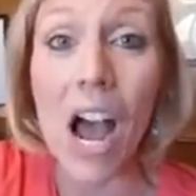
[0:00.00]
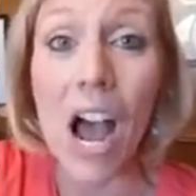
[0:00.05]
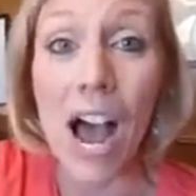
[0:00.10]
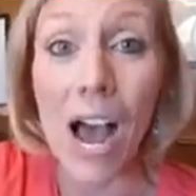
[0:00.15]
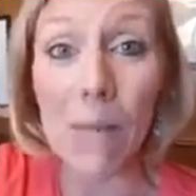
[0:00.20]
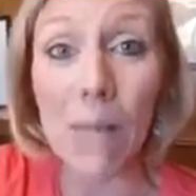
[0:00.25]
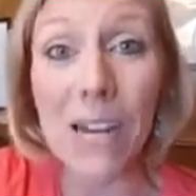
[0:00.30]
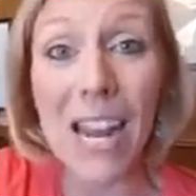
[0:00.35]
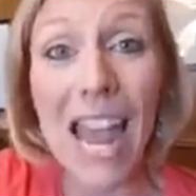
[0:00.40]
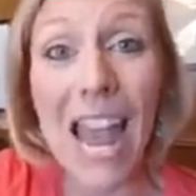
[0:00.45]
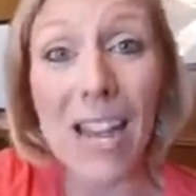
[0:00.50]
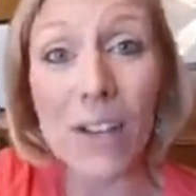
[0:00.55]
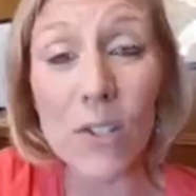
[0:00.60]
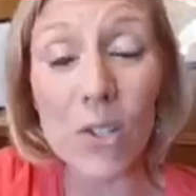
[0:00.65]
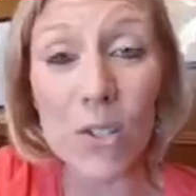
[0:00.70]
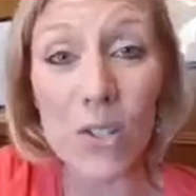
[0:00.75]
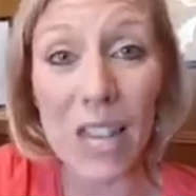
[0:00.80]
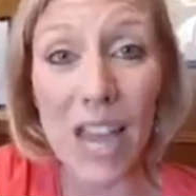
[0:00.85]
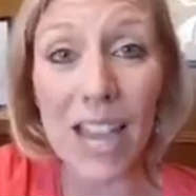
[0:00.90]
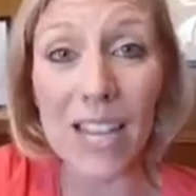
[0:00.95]
I'm going to
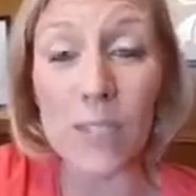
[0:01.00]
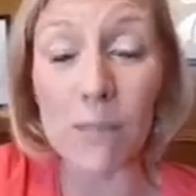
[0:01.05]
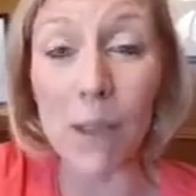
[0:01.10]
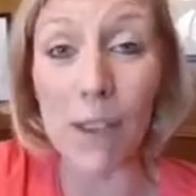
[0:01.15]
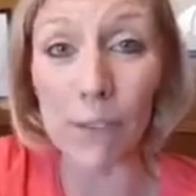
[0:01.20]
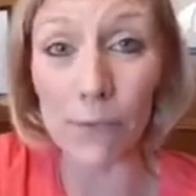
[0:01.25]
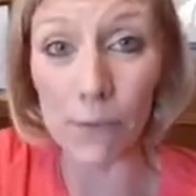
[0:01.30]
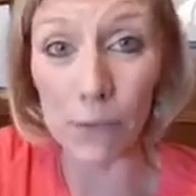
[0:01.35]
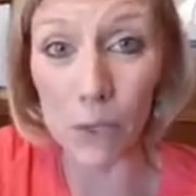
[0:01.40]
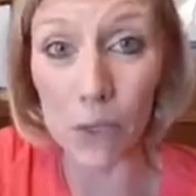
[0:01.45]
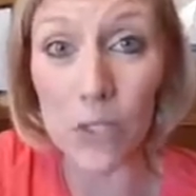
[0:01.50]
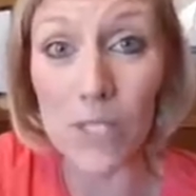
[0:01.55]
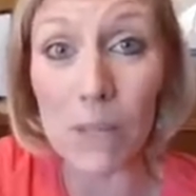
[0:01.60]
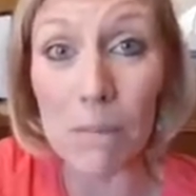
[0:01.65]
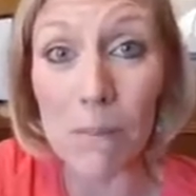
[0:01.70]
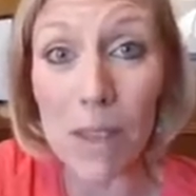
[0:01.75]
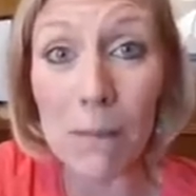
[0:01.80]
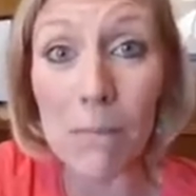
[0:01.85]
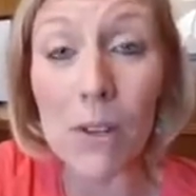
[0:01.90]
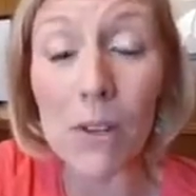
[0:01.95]
exercise my First
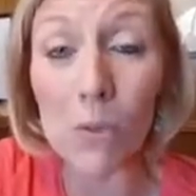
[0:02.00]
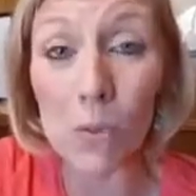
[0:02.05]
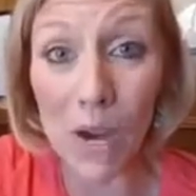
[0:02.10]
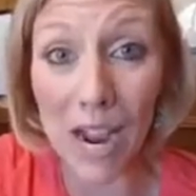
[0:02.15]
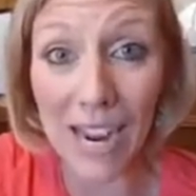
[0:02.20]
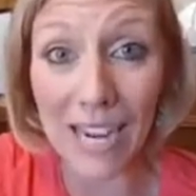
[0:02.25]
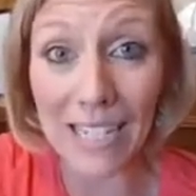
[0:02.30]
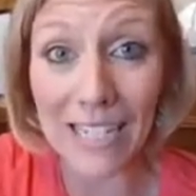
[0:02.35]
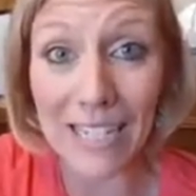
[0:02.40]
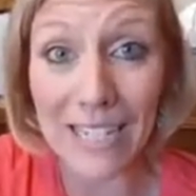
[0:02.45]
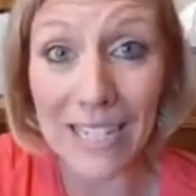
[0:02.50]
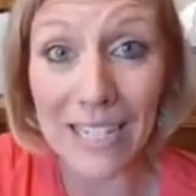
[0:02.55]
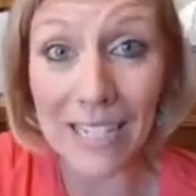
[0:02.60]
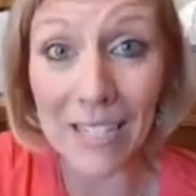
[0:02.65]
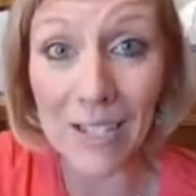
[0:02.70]
Amendment rights